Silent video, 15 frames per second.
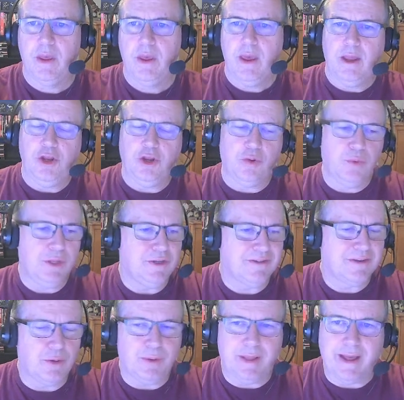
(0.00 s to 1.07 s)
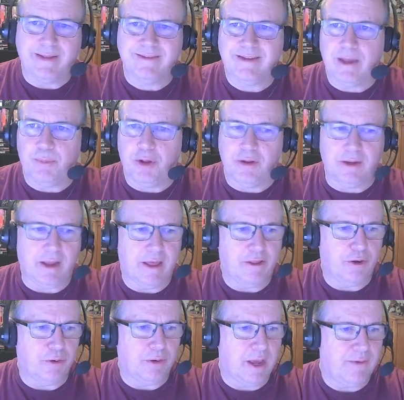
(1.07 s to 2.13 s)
And you can really just get rid of that step altogether and not